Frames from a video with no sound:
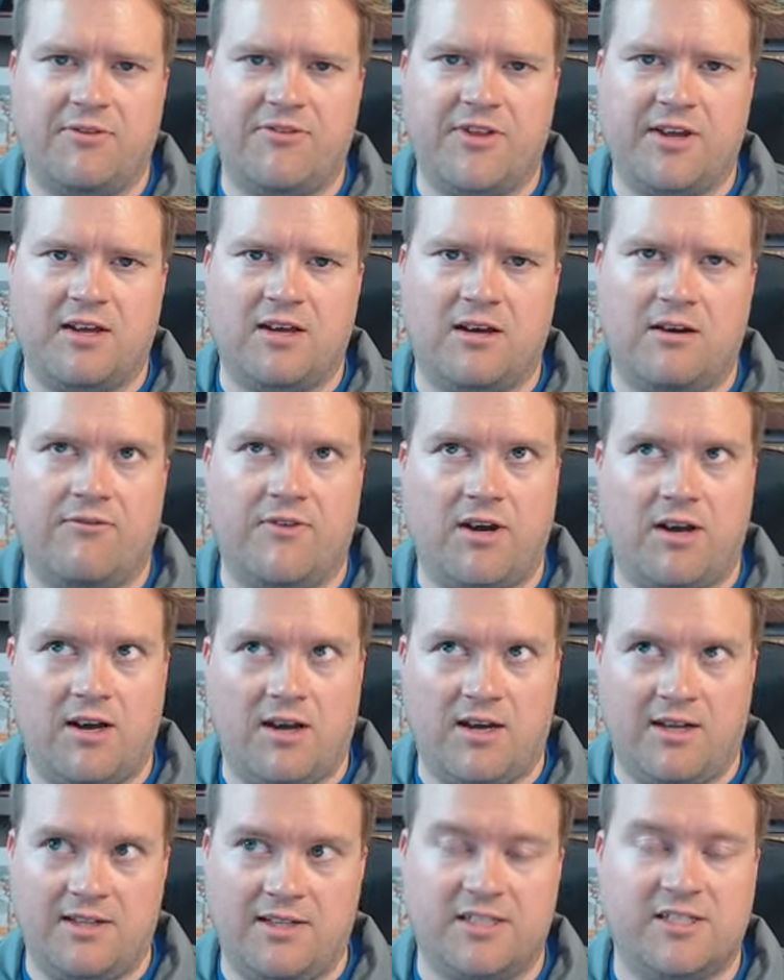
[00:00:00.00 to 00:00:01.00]
think of
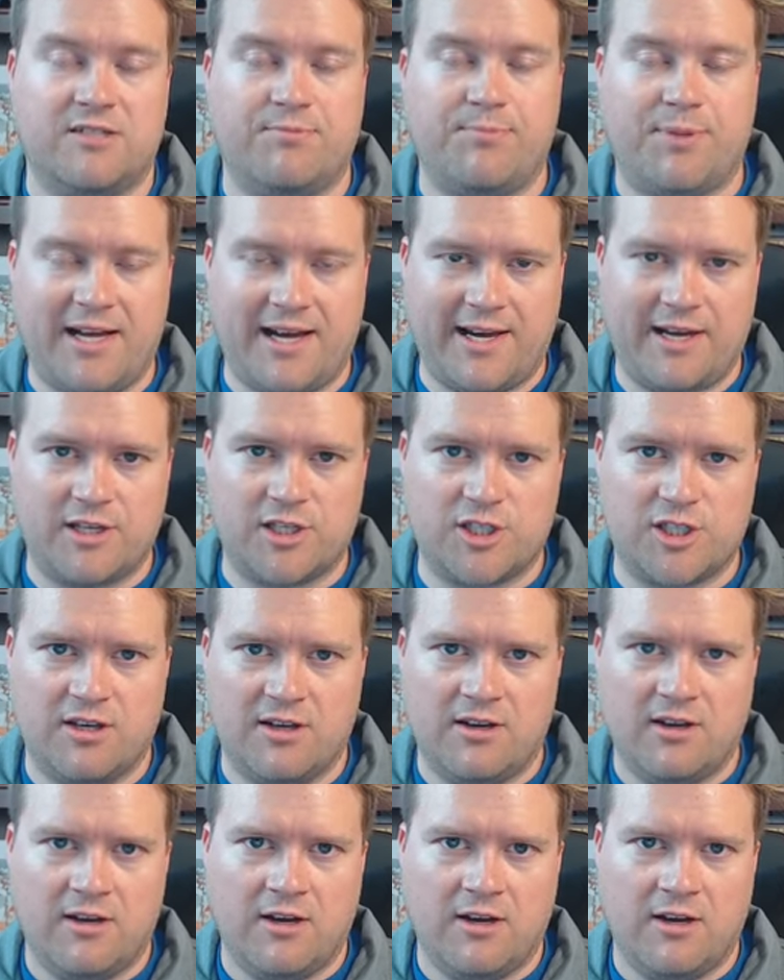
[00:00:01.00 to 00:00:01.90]
Unsplash